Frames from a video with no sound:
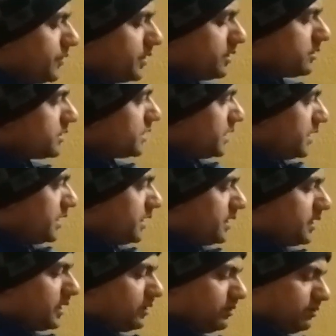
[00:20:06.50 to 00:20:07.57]
unions in
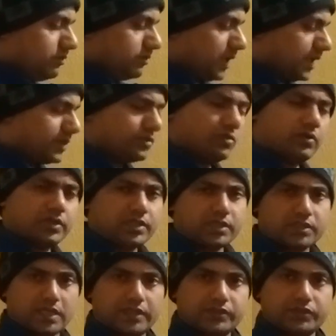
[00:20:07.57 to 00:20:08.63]
India, that is only
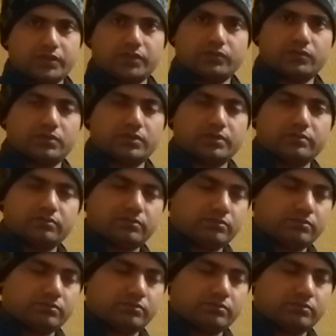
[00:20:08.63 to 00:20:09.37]
a century old.